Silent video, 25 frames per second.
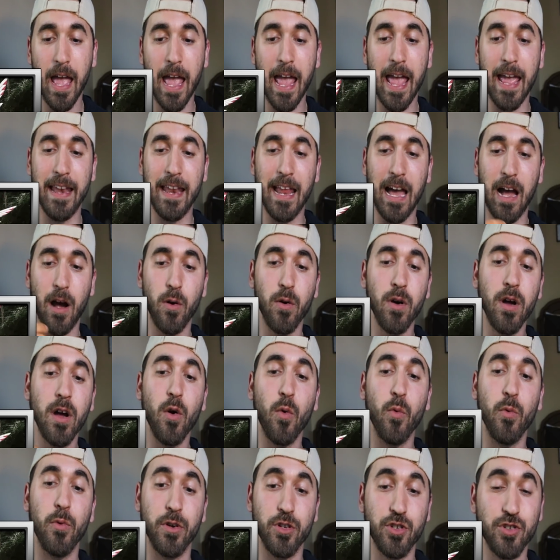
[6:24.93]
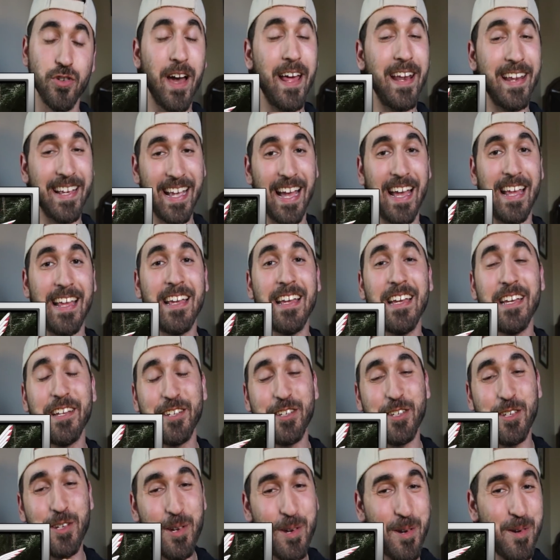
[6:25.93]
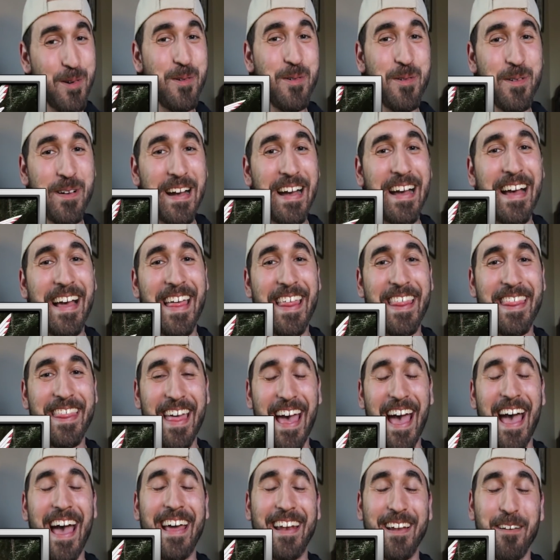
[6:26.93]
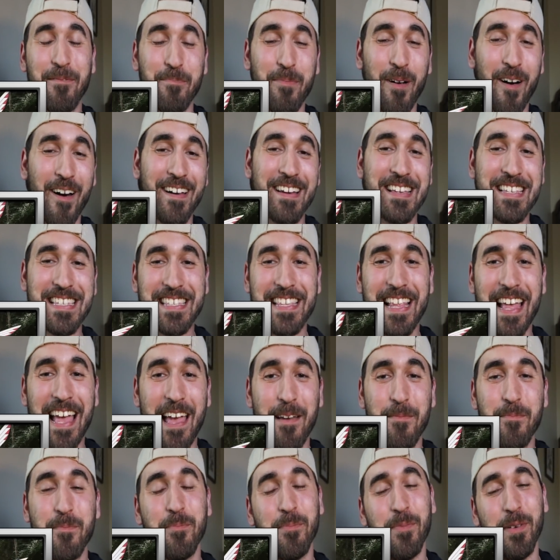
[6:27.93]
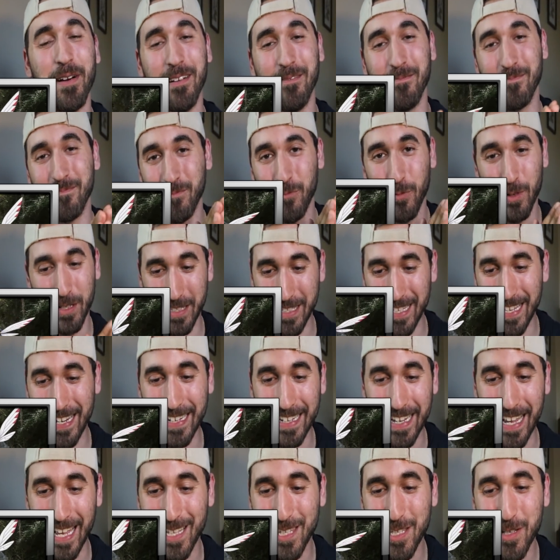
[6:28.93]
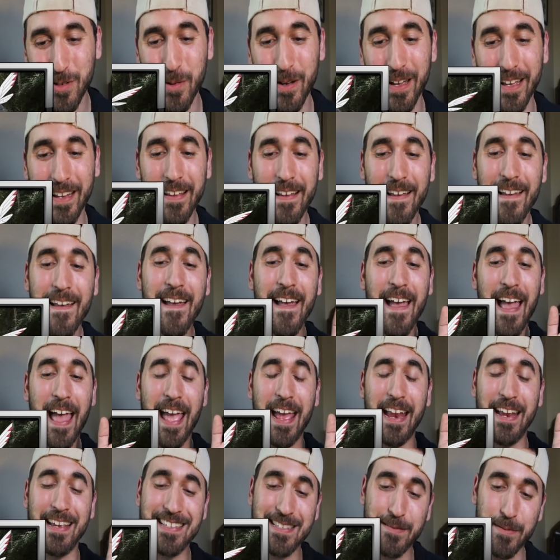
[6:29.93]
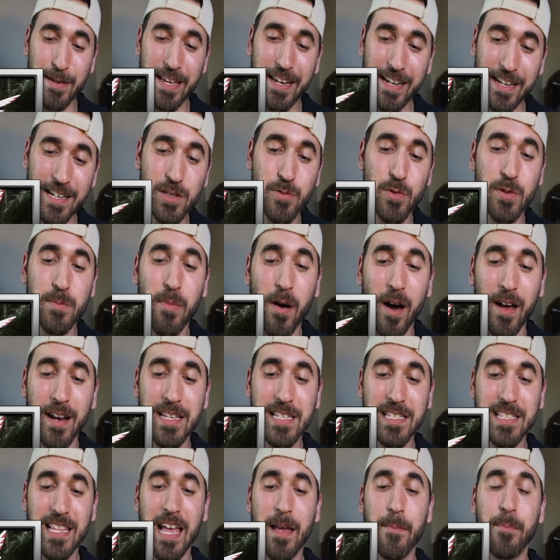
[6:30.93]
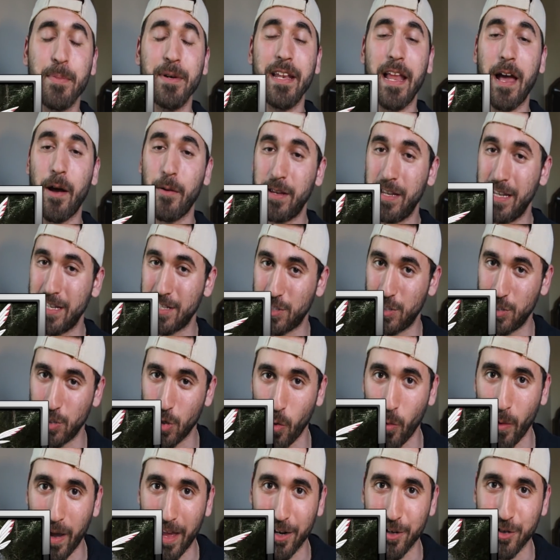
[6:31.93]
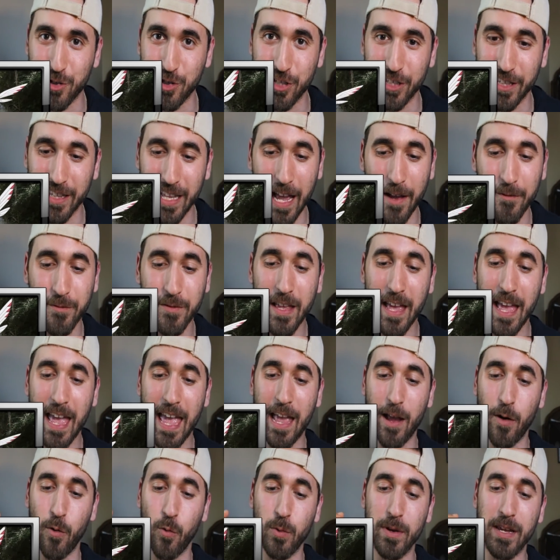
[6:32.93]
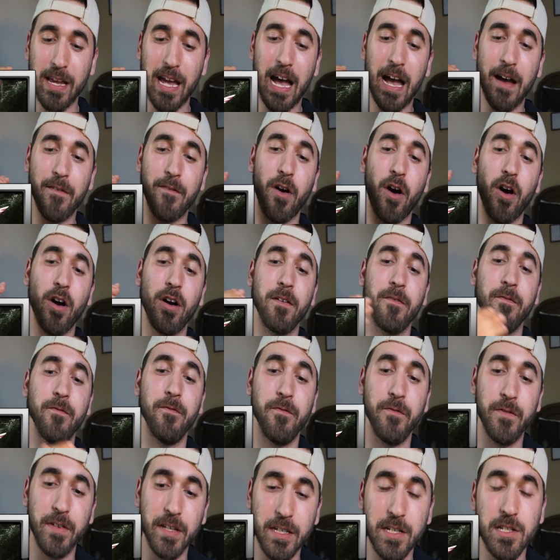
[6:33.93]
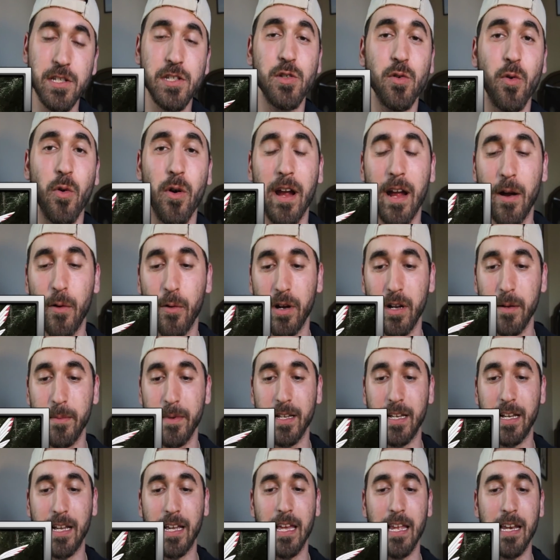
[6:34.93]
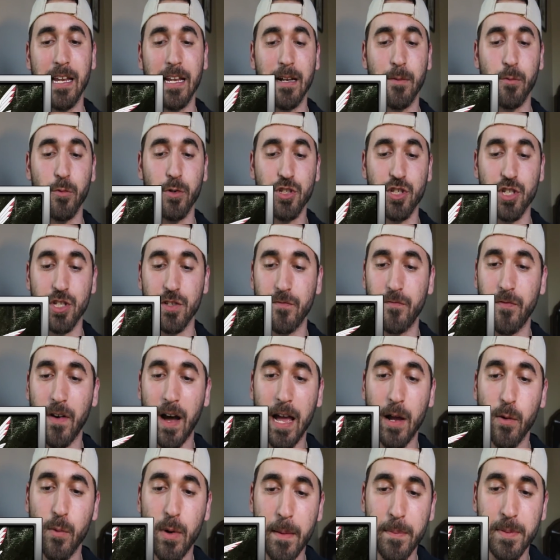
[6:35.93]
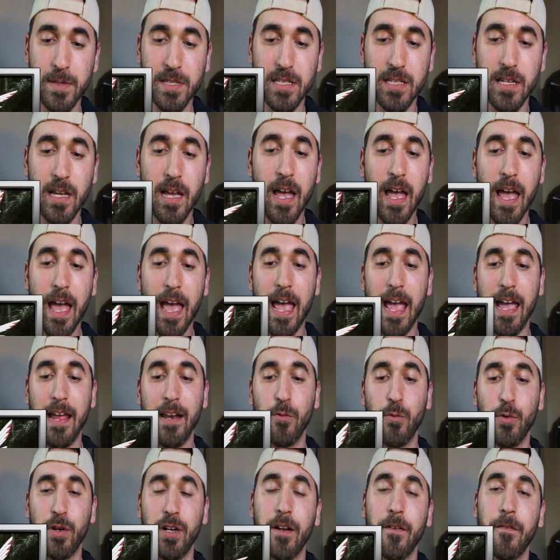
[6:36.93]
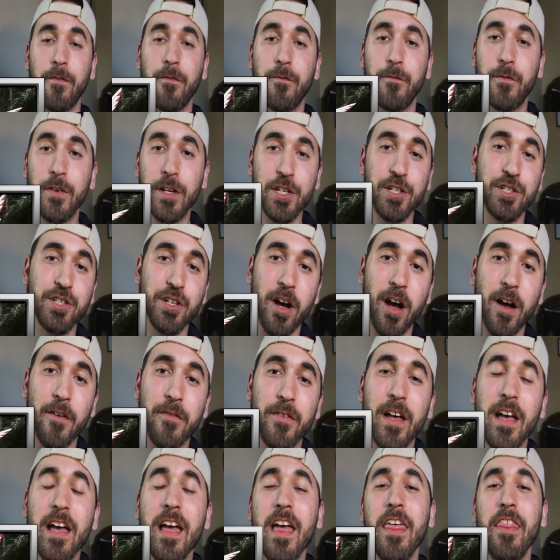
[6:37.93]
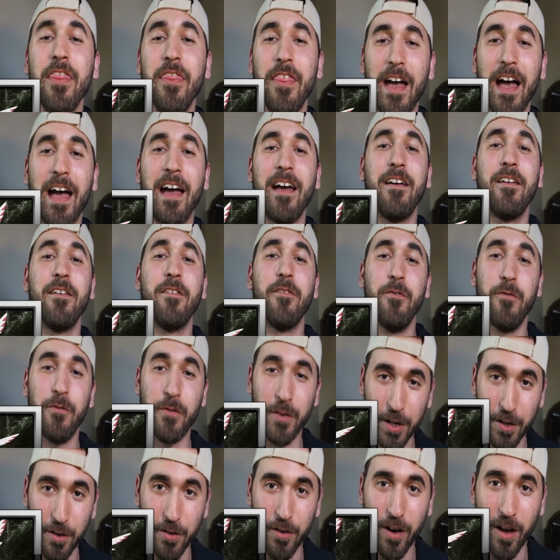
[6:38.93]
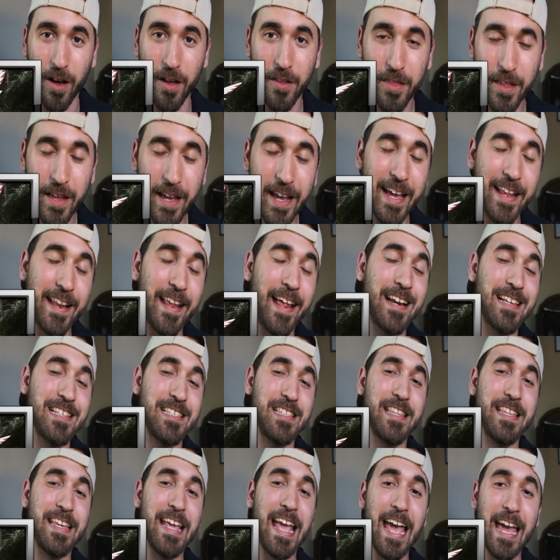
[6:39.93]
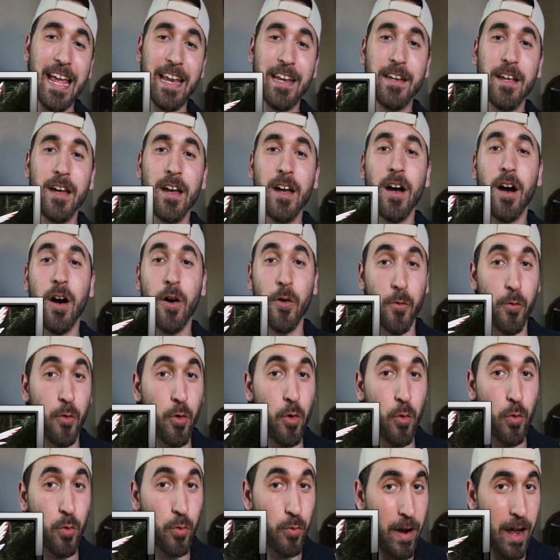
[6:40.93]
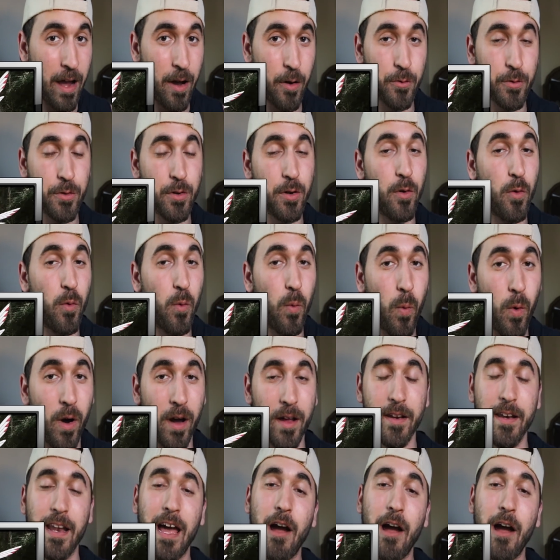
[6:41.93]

And now we were trying to get to that Body Slam, but we didn't get to it. And he's going to be hitting us with Body Slam, but now he has no energy left. And we have our Venusaur, and we're going to be hitting him with just Vine Whips, and we're going to finish off that Vigoroth. And that is the end of round 1.